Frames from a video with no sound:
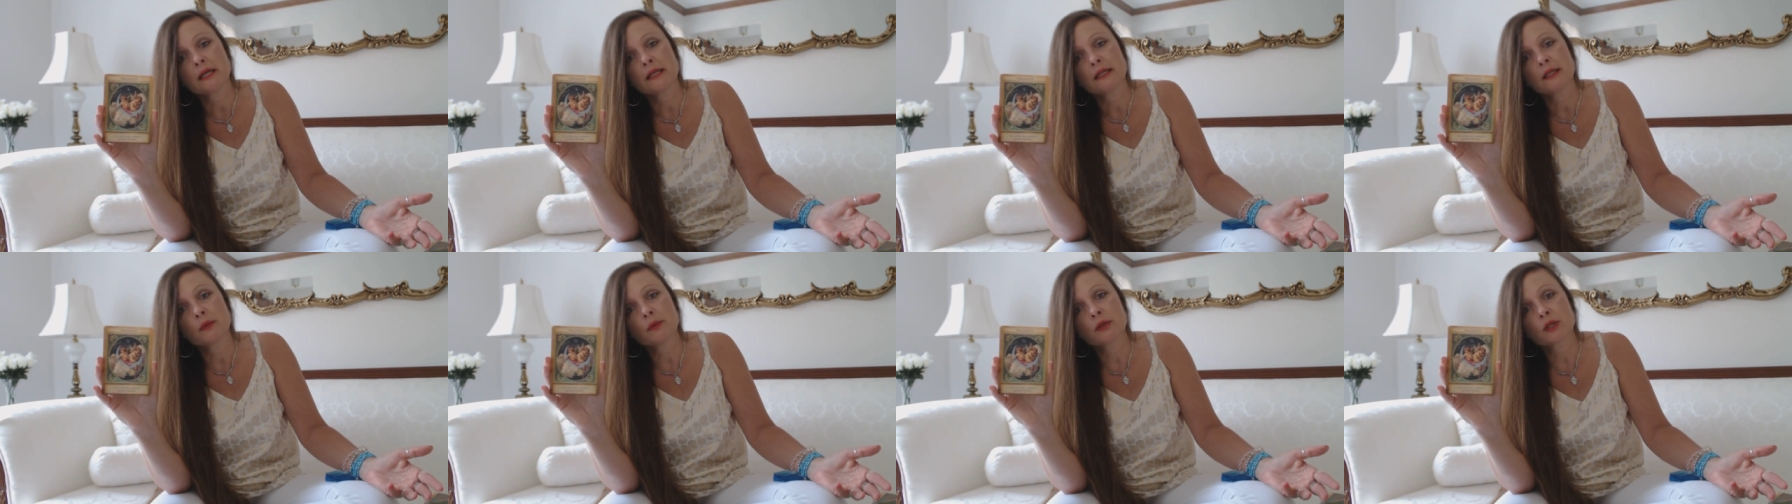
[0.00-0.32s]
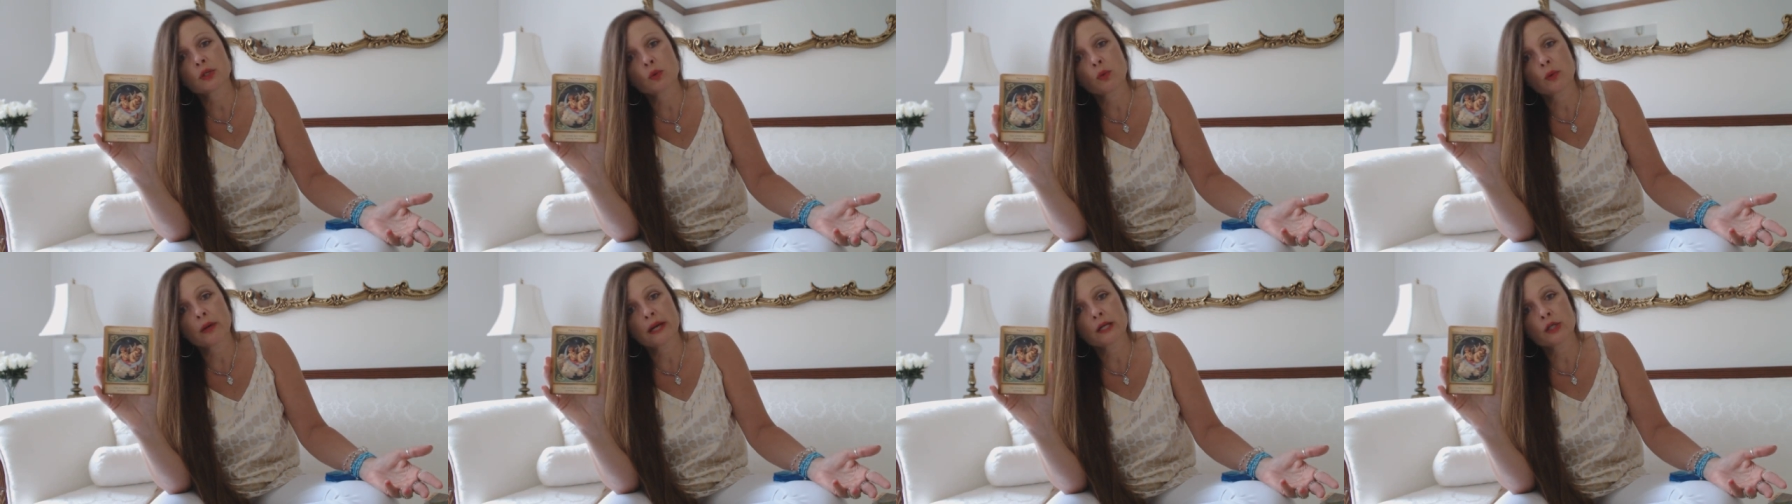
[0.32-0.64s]
that
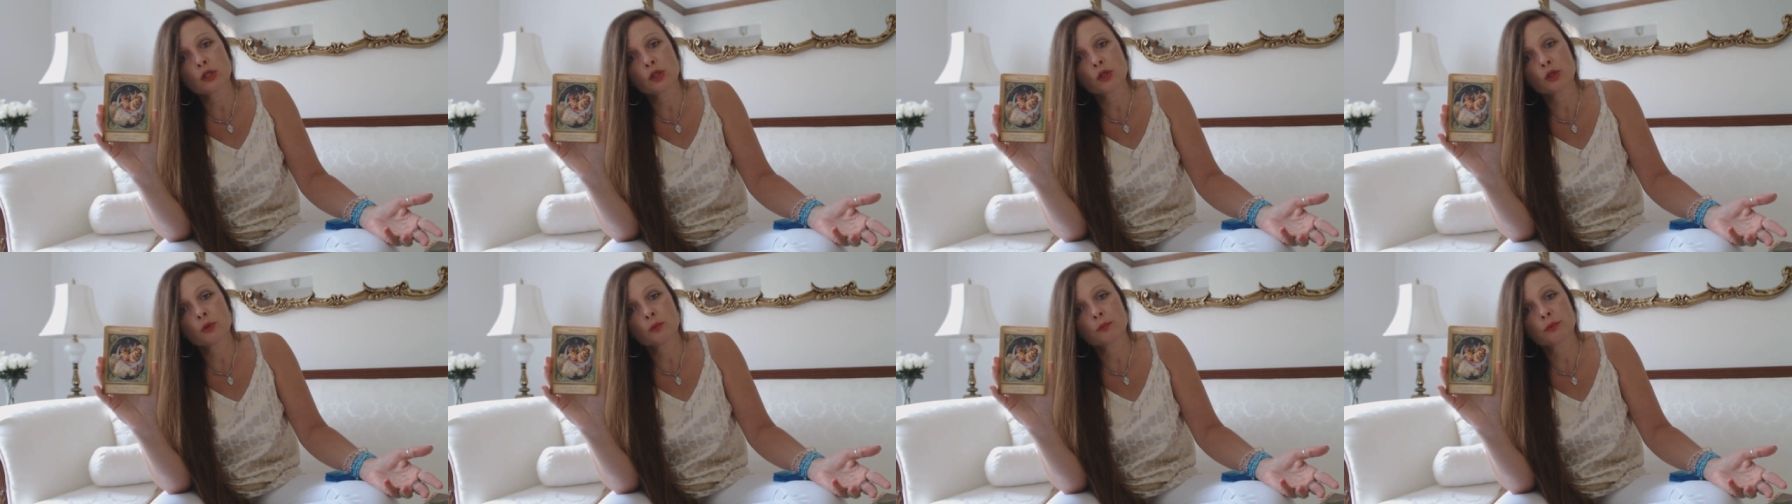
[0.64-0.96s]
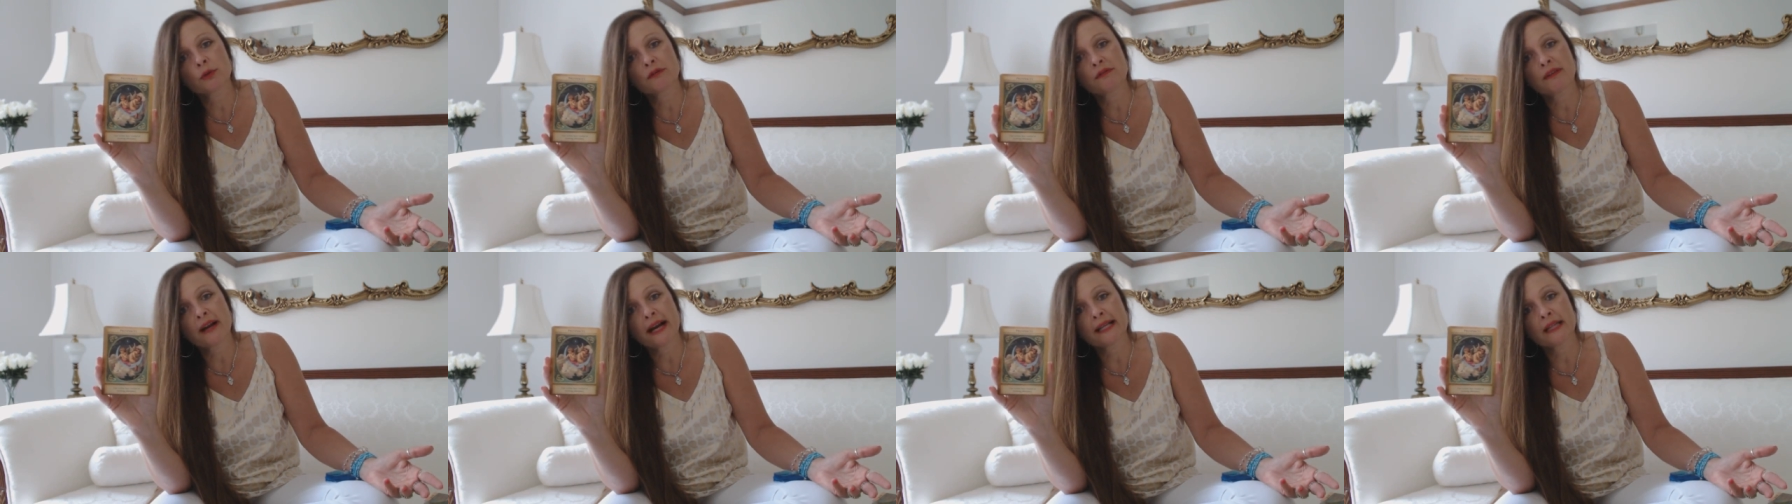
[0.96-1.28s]
was going to
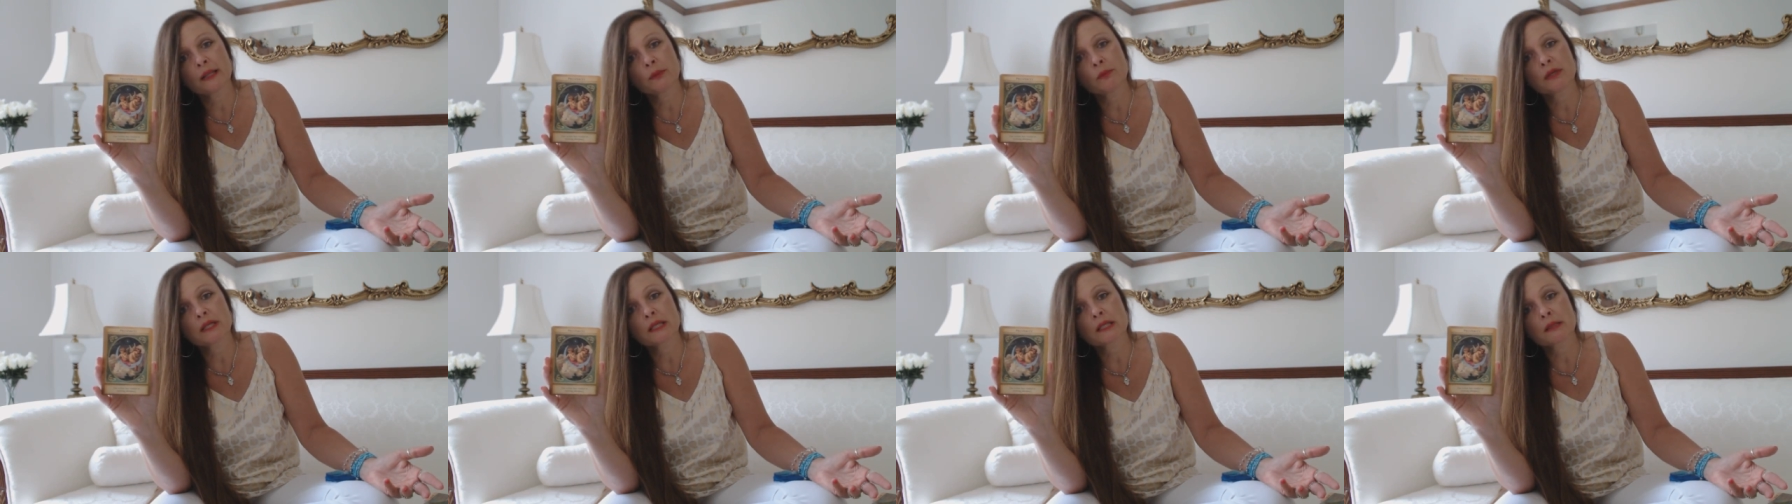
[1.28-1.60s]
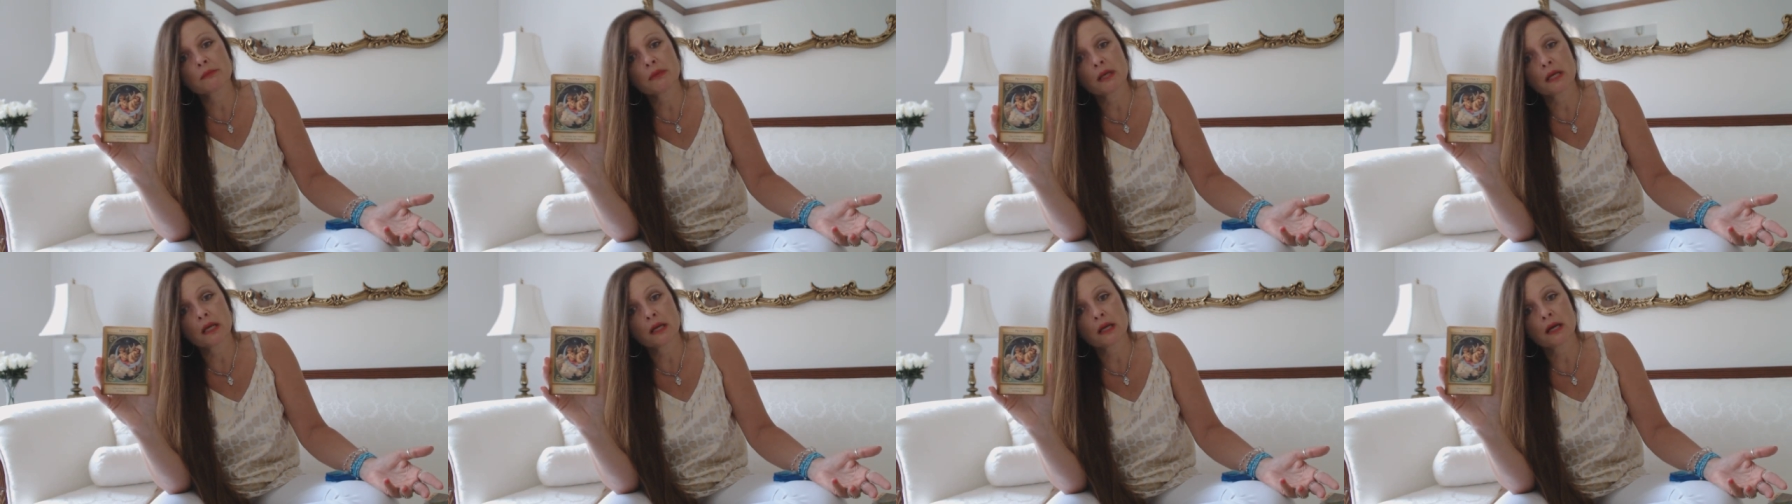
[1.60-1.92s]
provide them with
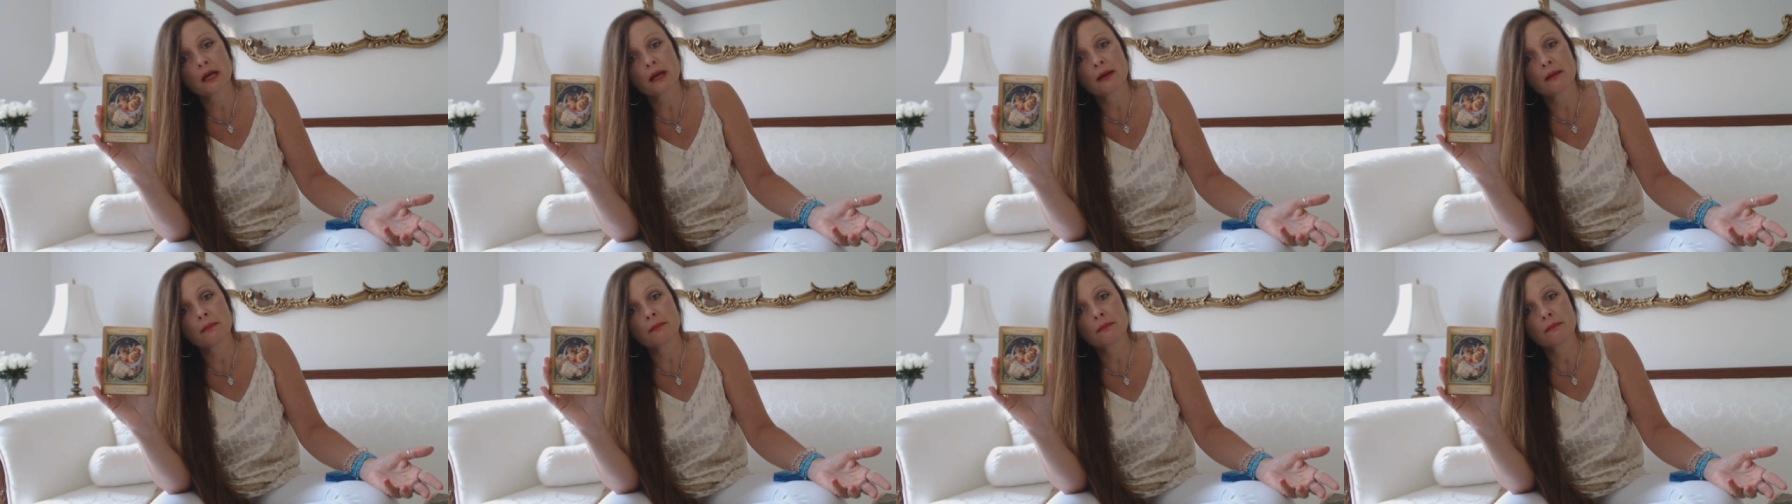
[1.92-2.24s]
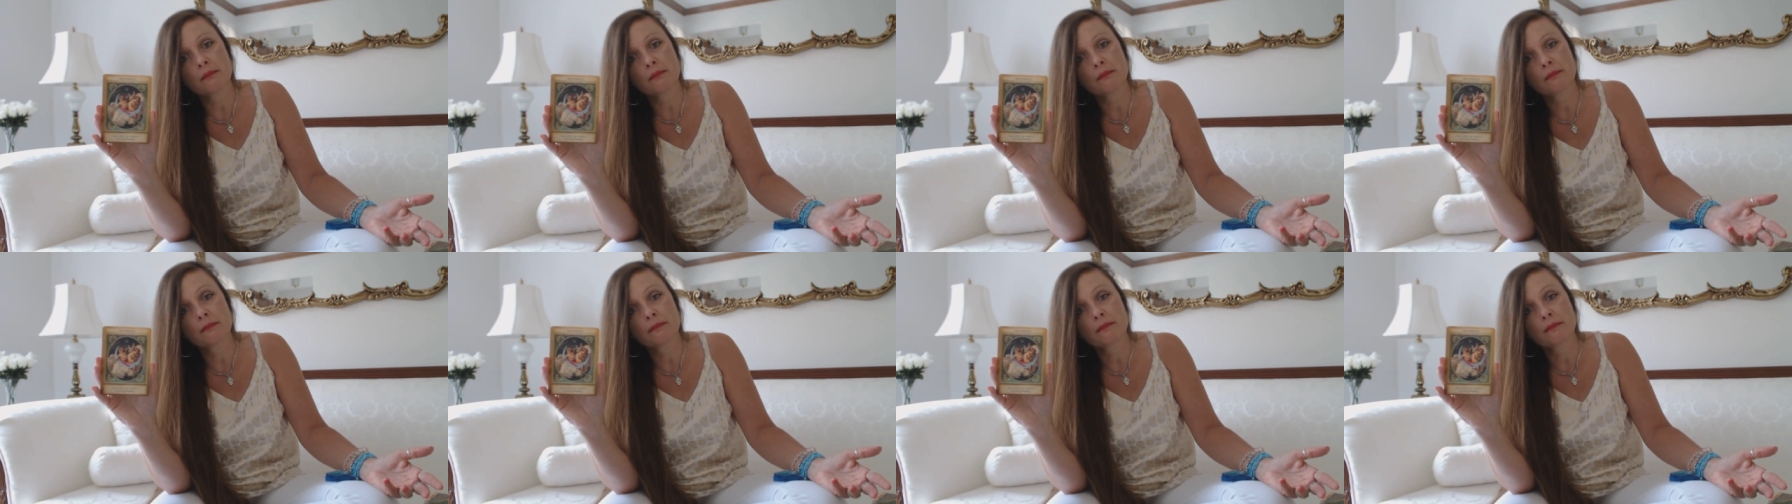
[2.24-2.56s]
some income.